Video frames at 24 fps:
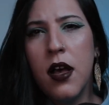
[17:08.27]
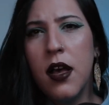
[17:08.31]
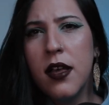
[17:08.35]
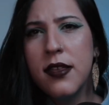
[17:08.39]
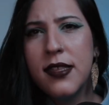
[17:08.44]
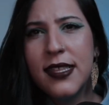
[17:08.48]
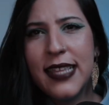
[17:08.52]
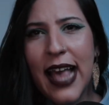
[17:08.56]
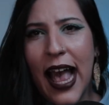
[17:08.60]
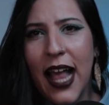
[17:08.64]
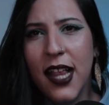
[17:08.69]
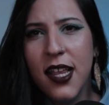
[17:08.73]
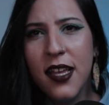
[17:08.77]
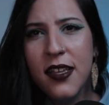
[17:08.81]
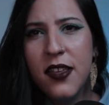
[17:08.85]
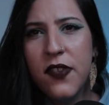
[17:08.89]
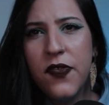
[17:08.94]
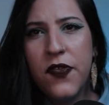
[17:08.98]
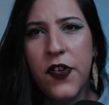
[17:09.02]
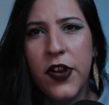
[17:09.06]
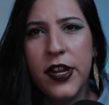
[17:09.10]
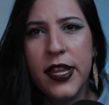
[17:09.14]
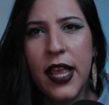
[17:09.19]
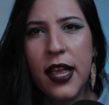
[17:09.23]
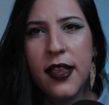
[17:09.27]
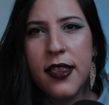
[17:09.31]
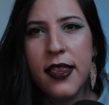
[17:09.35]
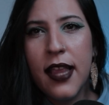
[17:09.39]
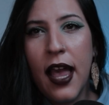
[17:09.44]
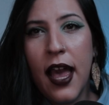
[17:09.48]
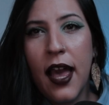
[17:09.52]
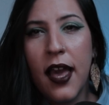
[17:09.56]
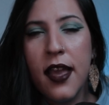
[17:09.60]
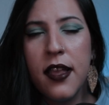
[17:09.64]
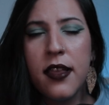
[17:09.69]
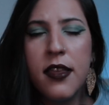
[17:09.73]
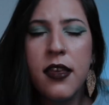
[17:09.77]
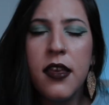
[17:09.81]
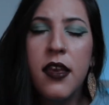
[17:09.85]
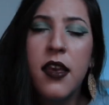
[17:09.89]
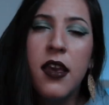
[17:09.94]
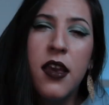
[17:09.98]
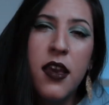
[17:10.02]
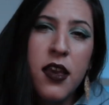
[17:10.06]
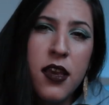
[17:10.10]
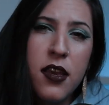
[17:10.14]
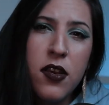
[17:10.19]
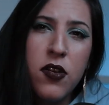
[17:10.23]
a salad for that night,
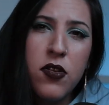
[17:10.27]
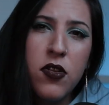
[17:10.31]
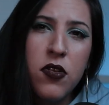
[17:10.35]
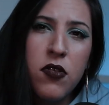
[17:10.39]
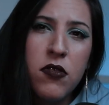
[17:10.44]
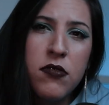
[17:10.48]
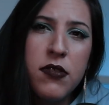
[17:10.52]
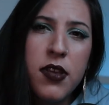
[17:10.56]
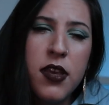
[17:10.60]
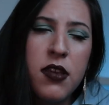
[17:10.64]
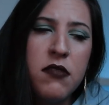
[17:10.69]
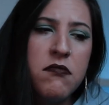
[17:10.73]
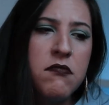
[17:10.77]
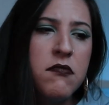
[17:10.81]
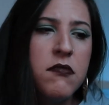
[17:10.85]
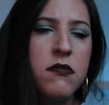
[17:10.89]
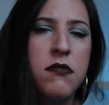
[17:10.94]
including